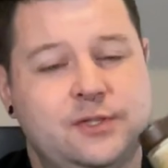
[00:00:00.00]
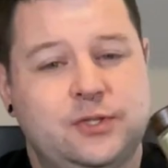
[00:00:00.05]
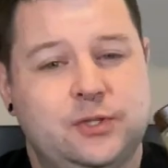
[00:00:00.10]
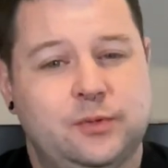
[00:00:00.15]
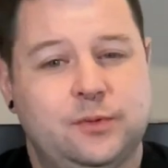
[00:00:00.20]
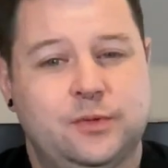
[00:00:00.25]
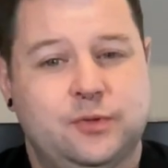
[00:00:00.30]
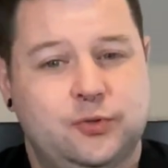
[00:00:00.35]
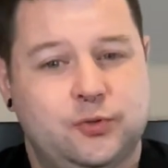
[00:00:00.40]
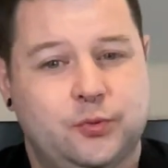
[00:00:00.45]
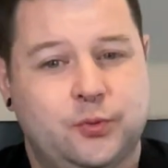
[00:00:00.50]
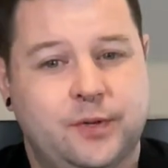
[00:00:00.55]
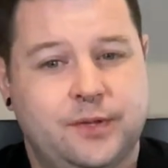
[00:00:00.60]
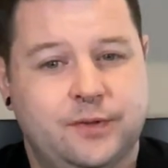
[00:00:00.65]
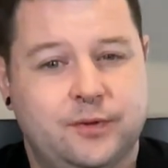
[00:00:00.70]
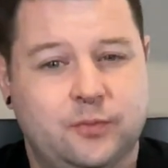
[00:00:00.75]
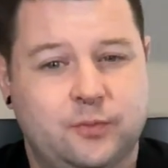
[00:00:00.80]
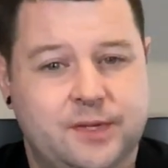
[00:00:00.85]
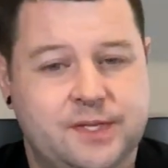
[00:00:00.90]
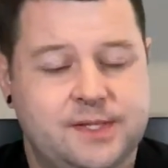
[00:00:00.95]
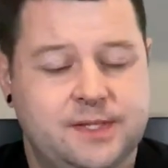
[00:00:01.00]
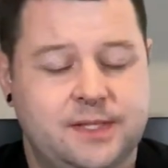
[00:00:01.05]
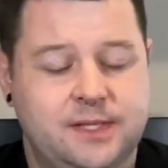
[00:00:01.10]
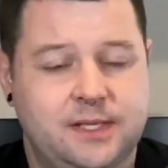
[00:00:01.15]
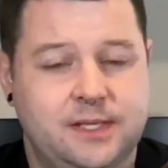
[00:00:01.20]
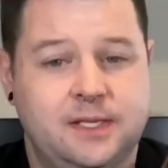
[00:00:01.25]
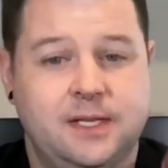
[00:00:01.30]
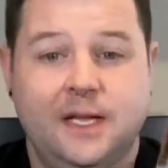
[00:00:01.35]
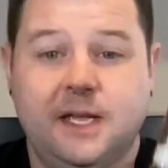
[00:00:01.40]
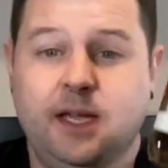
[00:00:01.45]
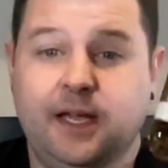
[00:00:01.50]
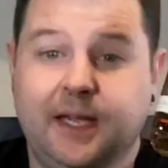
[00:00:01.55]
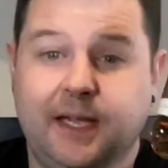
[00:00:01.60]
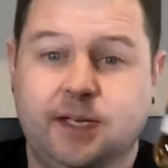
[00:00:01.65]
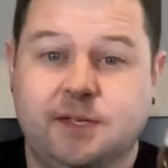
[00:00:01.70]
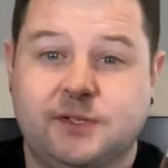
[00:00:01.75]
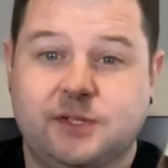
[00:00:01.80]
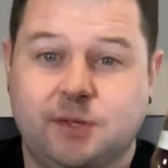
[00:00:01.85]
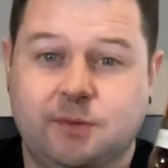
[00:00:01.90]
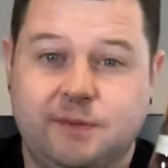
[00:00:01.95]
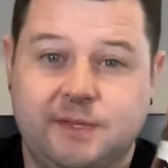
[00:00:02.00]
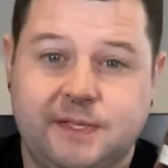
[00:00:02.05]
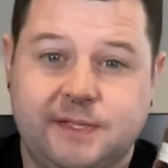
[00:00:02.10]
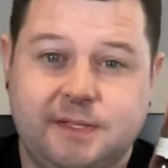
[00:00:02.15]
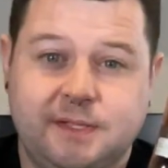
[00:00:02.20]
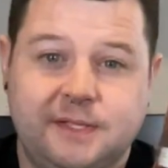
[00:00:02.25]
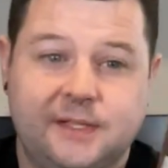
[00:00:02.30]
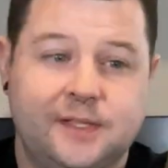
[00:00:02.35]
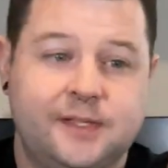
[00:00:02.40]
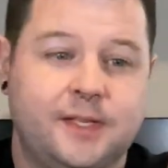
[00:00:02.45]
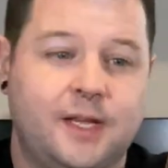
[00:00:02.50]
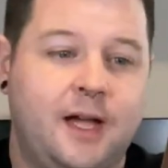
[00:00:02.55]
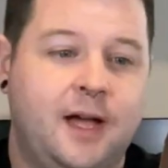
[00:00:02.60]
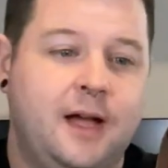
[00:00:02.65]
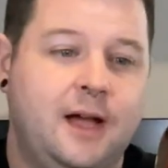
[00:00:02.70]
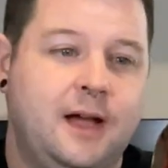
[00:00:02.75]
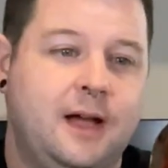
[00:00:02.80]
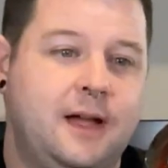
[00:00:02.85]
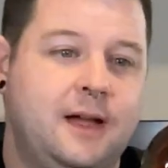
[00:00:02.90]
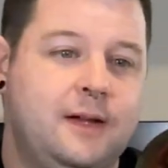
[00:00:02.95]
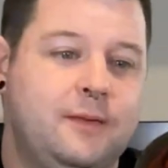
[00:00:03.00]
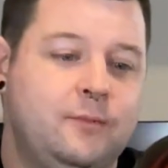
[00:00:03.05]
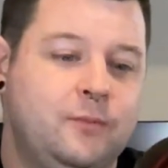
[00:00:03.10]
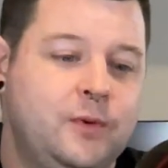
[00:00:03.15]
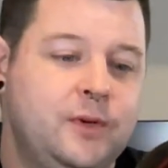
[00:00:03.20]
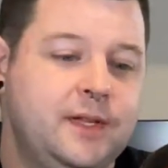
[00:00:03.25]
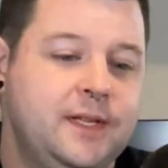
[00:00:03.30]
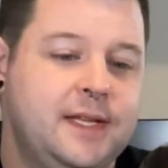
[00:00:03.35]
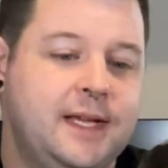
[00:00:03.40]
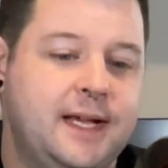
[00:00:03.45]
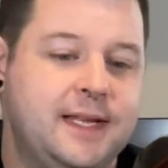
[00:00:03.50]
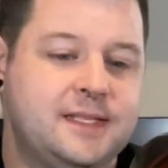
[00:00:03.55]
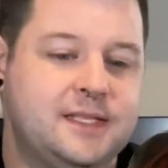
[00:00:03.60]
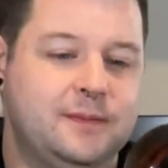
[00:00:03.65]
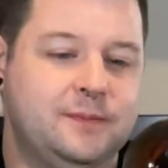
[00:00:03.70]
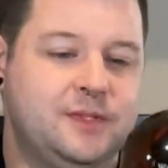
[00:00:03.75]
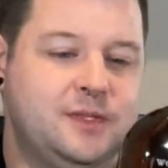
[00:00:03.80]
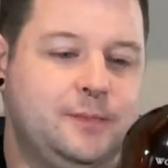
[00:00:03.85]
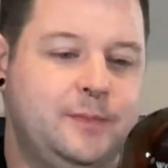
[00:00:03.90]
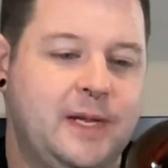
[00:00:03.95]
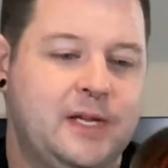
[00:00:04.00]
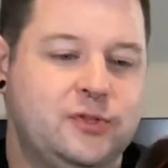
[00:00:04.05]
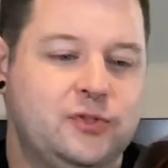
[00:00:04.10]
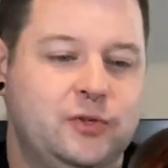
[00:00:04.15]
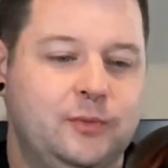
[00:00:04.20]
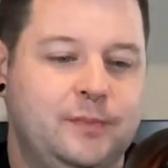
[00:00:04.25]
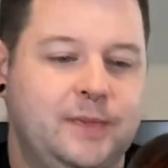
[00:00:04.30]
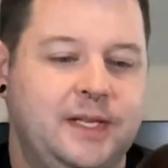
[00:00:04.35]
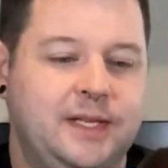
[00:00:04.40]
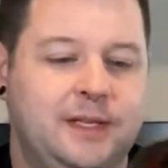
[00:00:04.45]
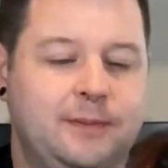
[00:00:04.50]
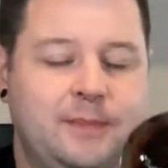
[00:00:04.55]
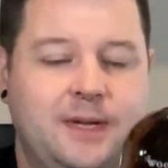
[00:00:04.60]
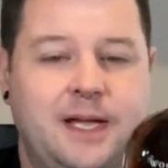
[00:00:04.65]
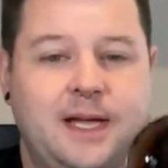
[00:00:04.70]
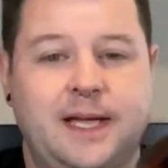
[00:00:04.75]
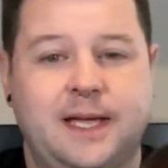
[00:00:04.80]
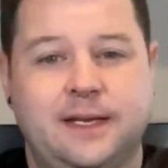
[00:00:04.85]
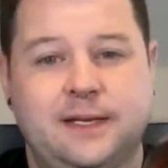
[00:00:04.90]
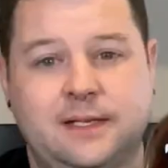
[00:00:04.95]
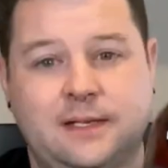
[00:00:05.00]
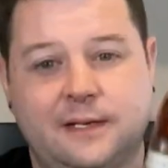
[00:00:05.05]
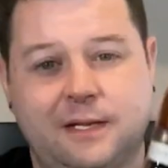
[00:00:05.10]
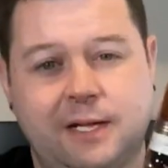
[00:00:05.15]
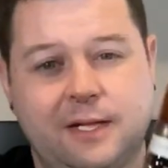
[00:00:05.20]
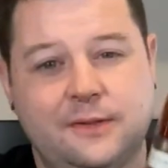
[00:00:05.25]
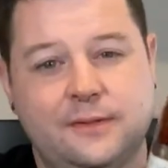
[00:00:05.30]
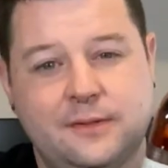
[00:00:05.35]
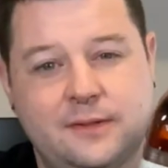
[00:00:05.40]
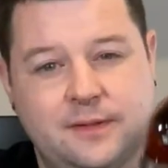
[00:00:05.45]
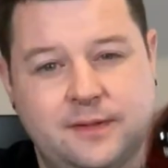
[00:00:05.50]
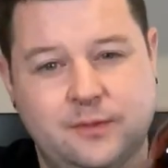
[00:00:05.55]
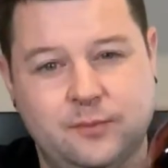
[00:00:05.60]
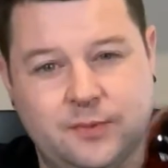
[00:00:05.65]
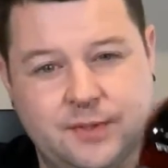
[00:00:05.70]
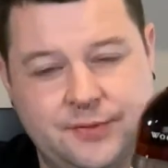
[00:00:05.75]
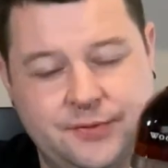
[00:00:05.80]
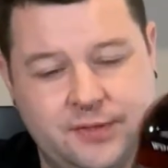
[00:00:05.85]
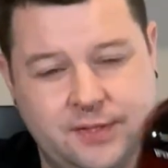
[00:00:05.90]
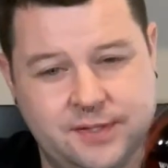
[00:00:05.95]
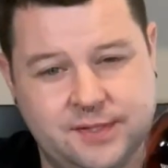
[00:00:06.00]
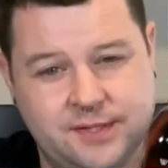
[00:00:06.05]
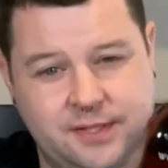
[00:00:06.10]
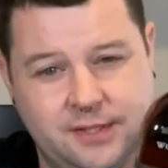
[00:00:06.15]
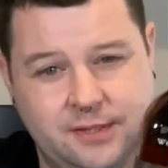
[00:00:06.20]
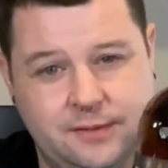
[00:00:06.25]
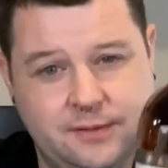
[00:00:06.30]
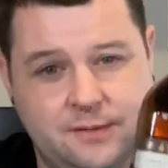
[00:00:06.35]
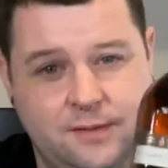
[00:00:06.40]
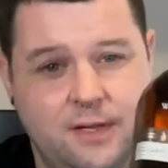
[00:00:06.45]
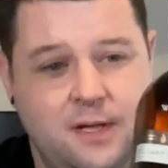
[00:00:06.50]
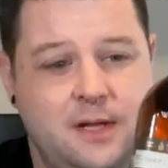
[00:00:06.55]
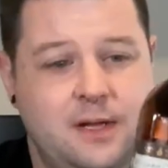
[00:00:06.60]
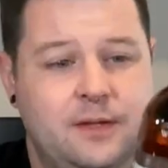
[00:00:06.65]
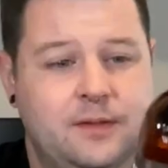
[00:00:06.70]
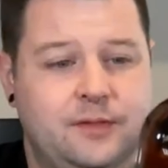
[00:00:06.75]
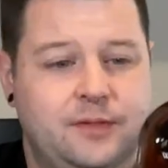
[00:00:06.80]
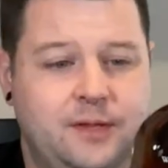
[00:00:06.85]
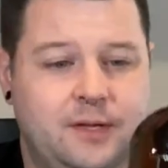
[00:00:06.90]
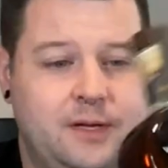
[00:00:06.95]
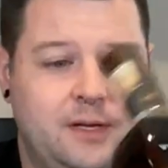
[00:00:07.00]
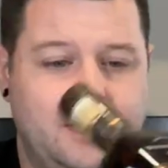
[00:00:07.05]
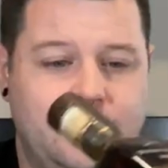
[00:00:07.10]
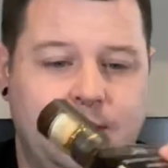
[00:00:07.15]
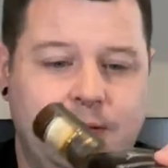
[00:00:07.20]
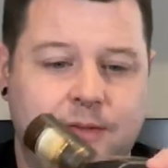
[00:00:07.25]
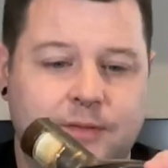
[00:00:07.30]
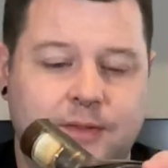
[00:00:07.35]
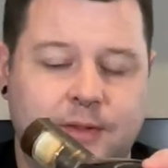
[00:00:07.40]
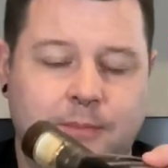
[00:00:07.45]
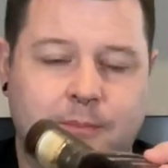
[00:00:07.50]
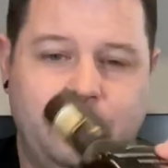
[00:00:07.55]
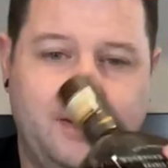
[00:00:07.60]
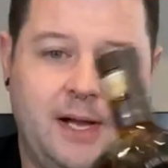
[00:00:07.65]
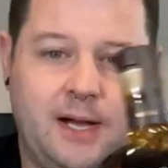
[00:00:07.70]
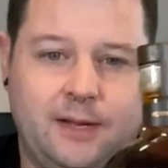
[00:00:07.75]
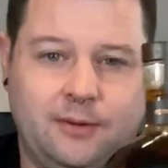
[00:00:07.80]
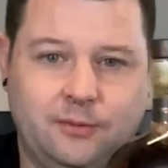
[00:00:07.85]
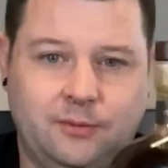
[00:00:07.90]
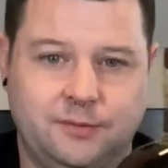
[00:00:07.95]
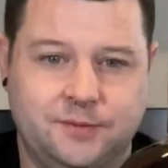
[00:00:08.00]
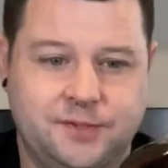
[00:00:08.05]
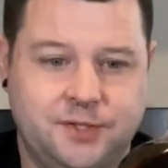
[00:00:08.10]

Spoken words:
to enjoy their whiskey. And so this is really got some special meaning behind it other than what is in the bottle.